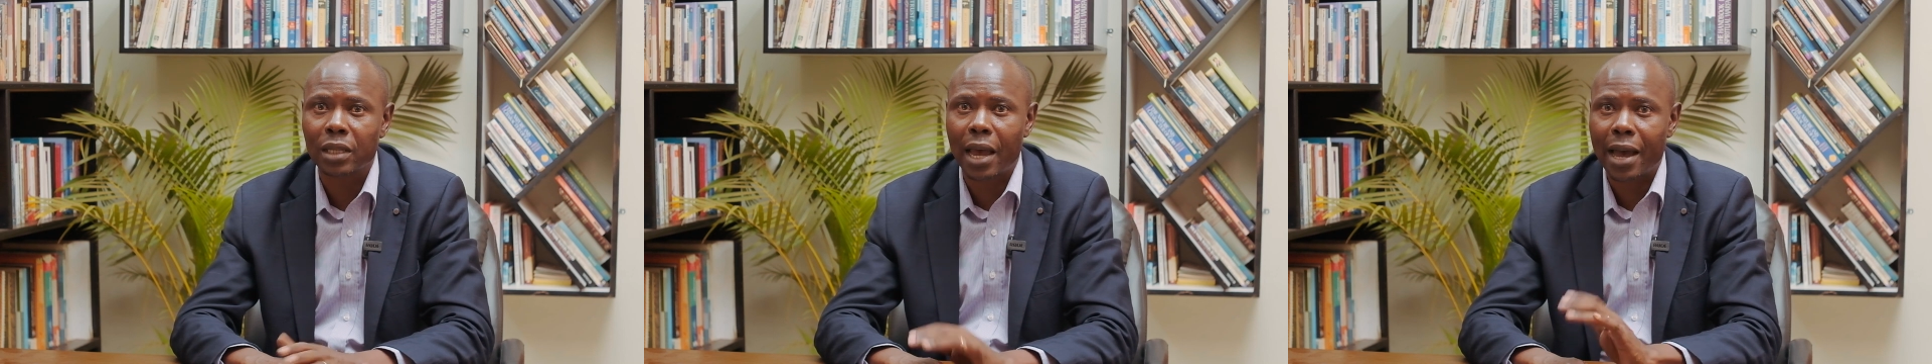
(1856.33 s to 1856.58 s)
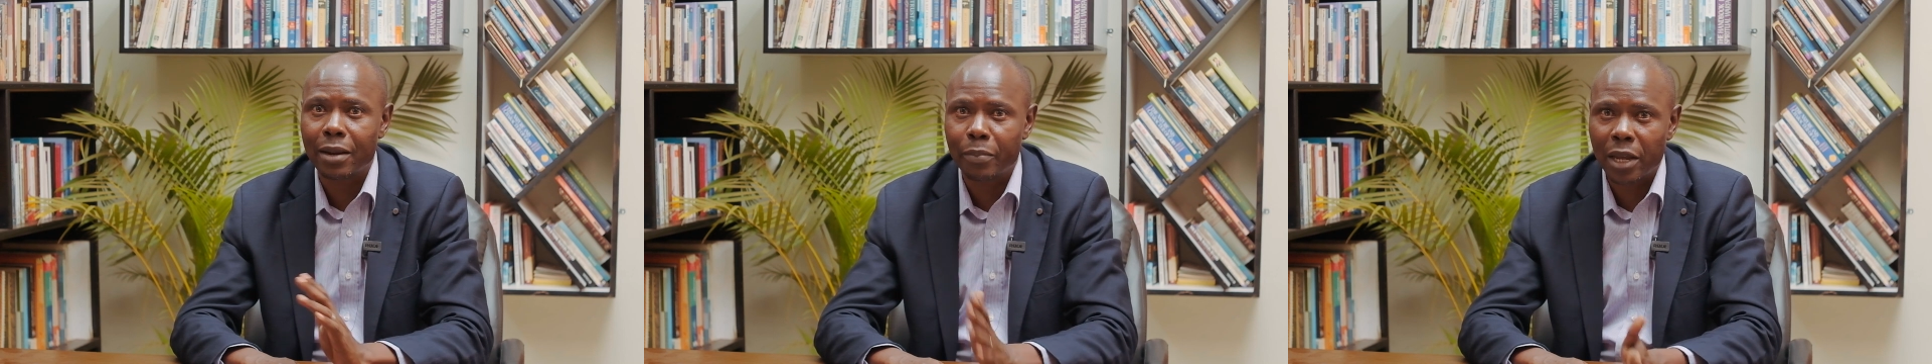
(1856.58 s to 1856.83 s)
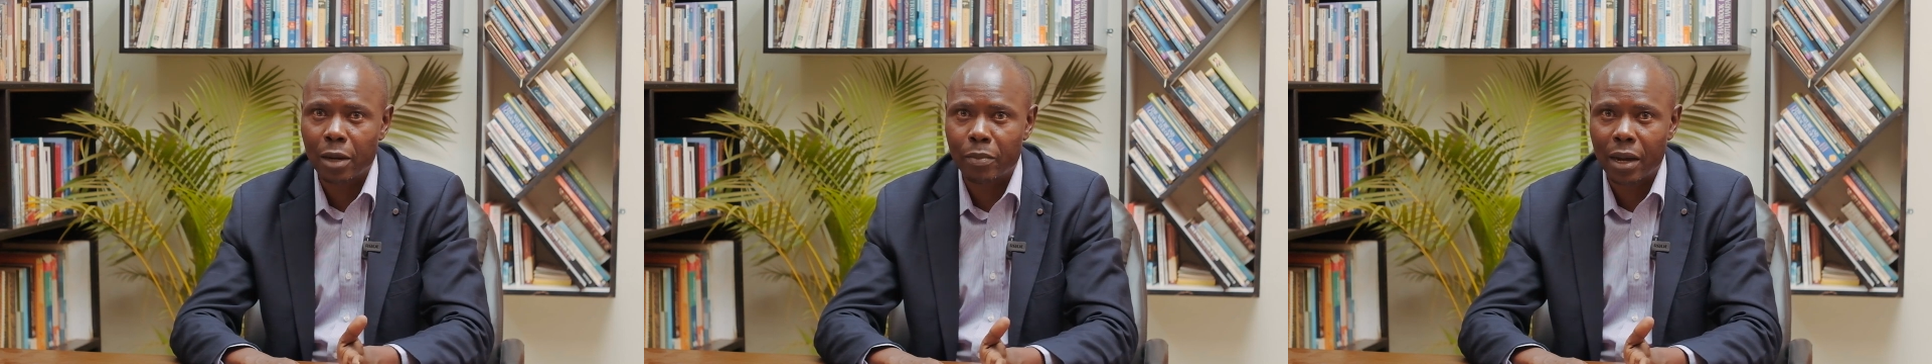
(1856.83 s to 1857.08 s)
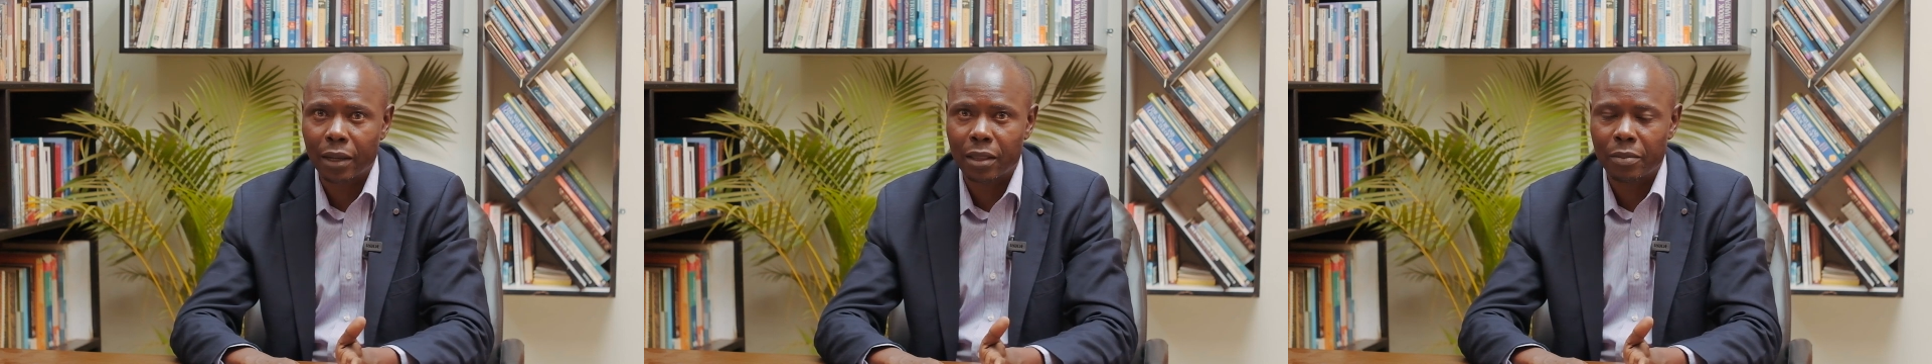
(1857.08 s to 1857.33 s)
I had paid
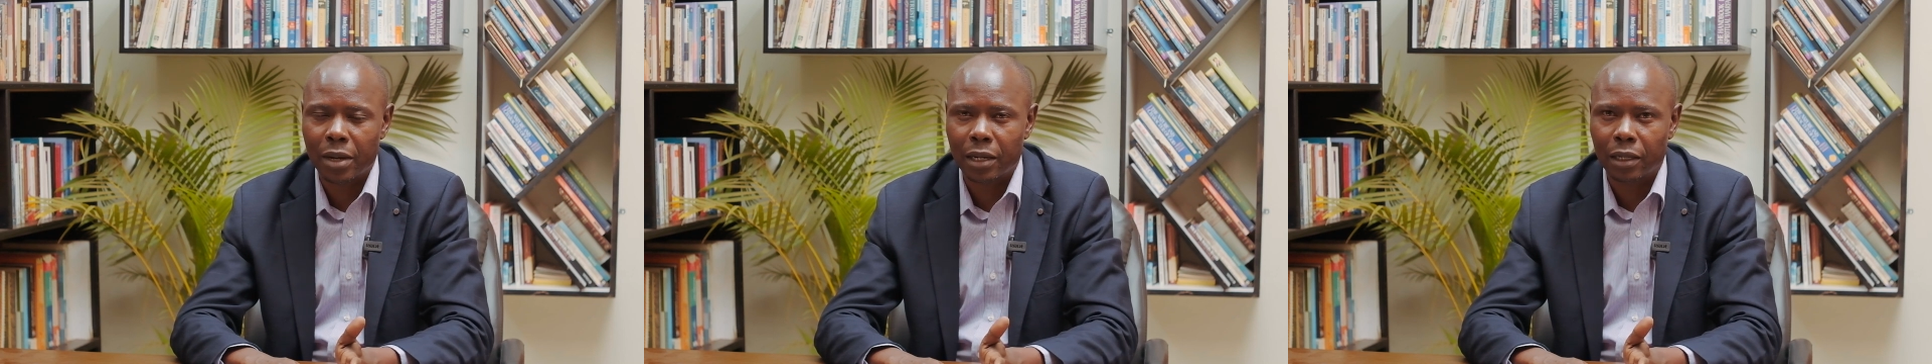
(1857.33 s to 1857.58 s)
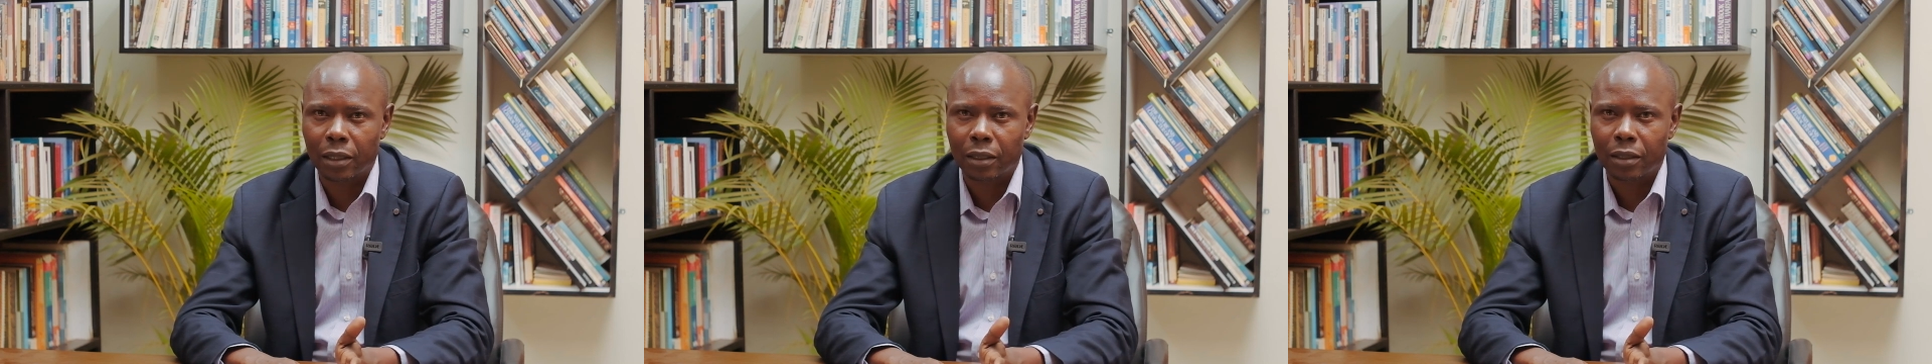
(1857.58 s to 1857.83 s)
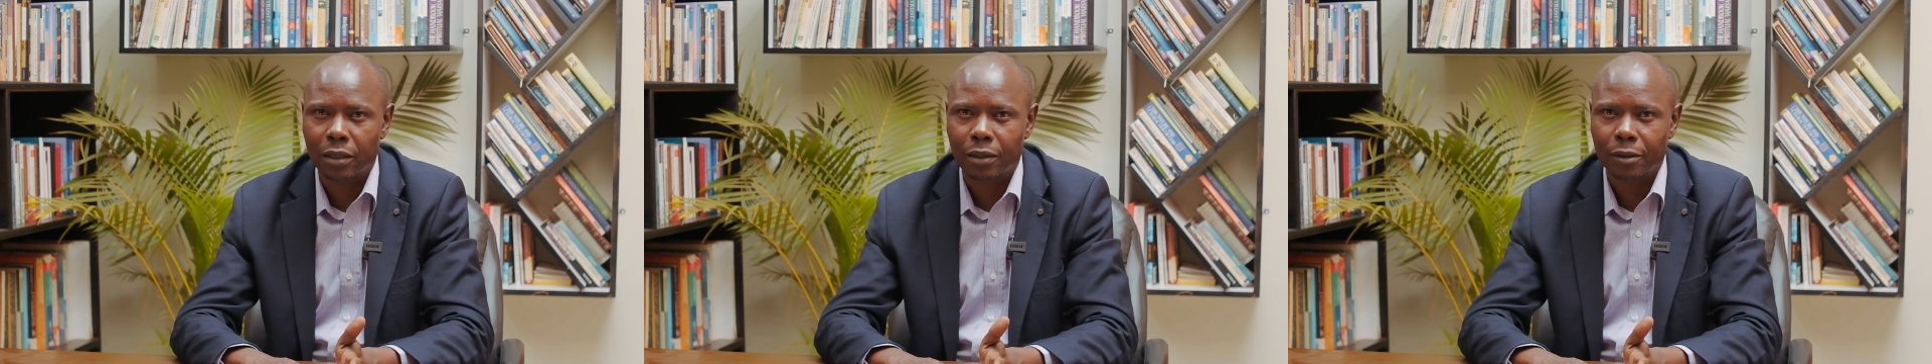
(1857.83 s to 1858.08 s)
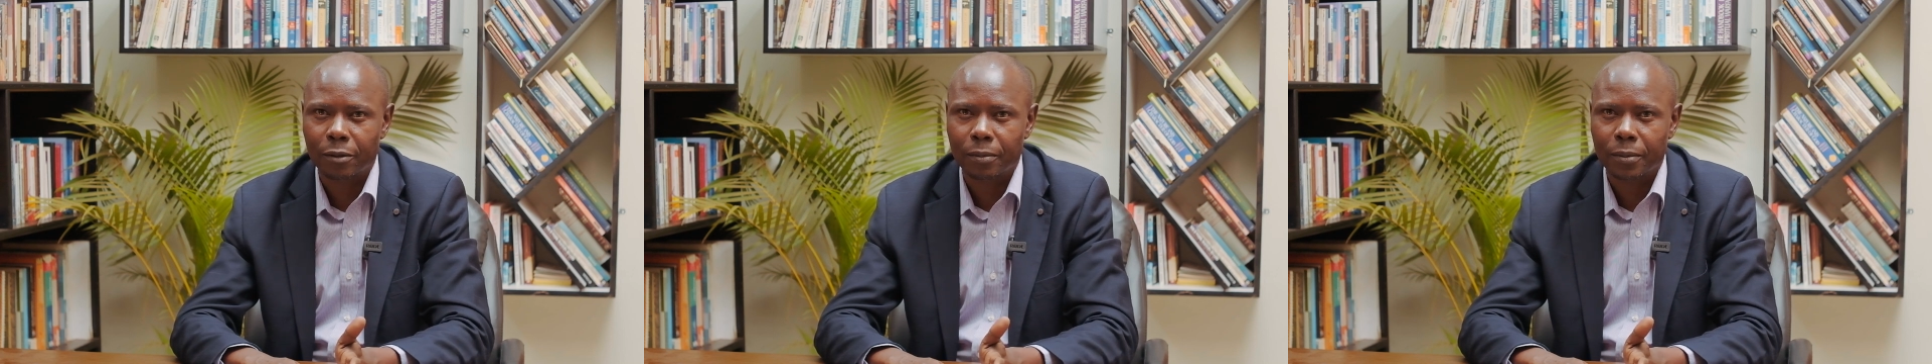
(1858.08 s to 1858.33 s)
back the money.
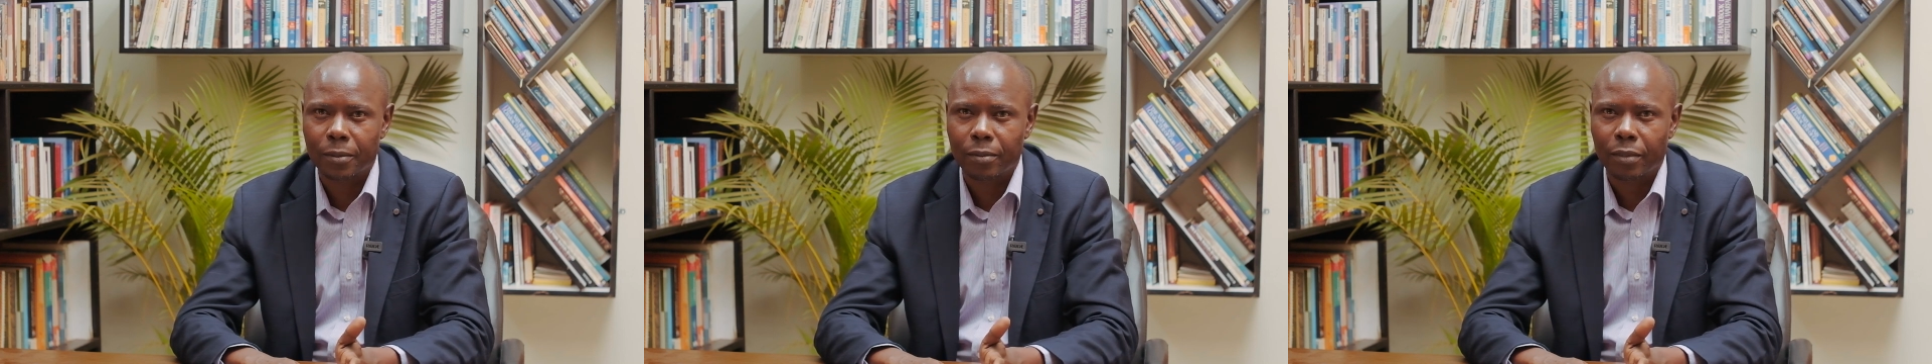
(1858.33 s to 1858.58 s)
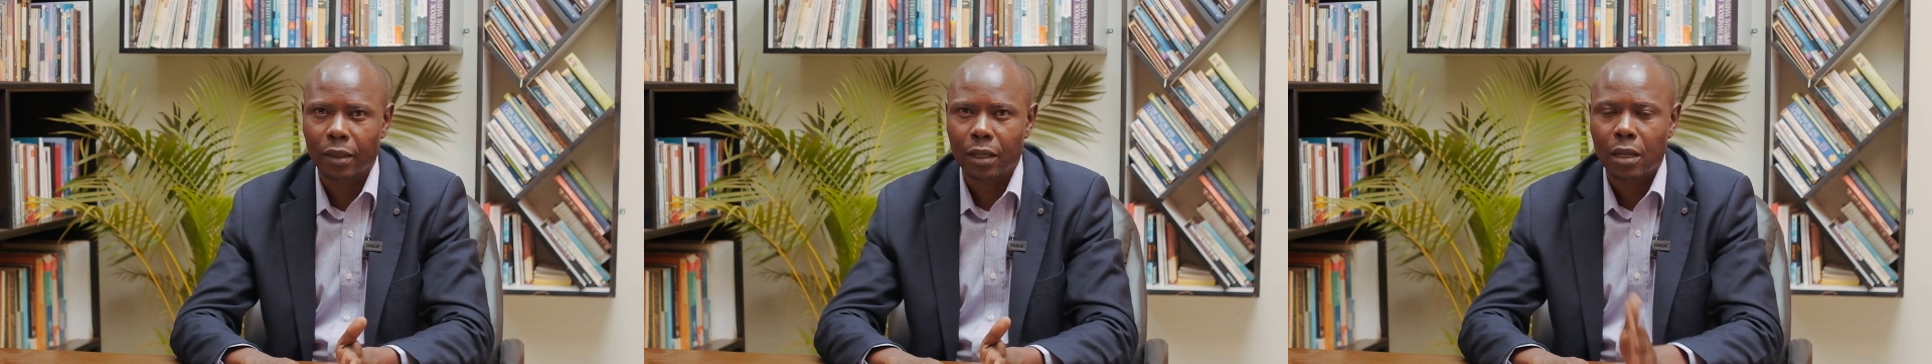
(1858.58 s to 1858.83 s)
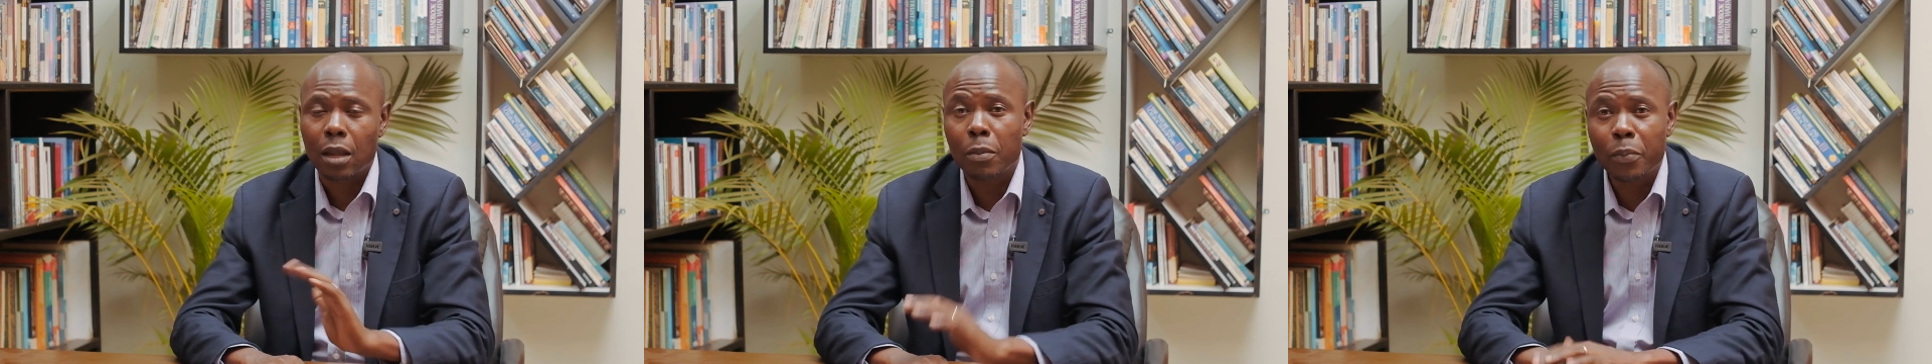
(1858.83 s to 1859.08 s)
And